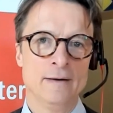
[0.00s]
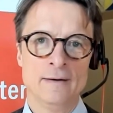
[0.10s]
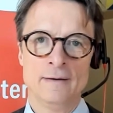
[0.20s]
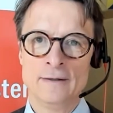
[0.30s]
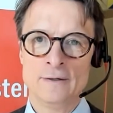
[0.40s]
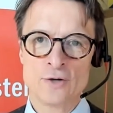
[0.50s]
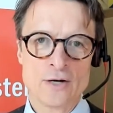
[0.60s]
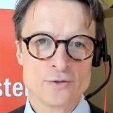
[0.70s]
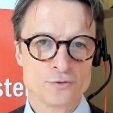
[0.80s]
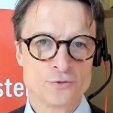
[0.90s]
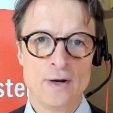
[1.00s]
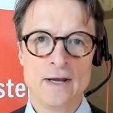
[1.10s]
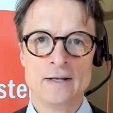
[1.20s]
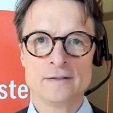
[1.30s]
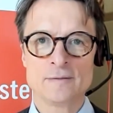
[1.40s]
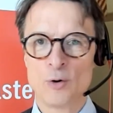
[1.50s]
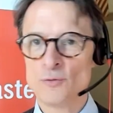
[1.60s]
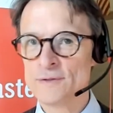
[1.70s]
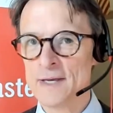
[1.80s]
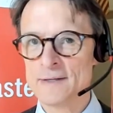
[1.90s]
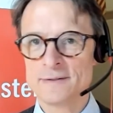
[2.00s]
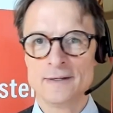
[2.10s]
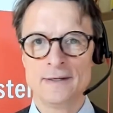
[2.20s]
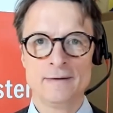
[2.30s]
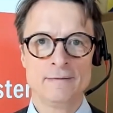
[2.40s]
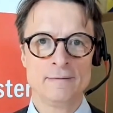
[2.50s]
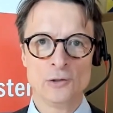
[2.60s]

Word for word: uh, international trades, processing,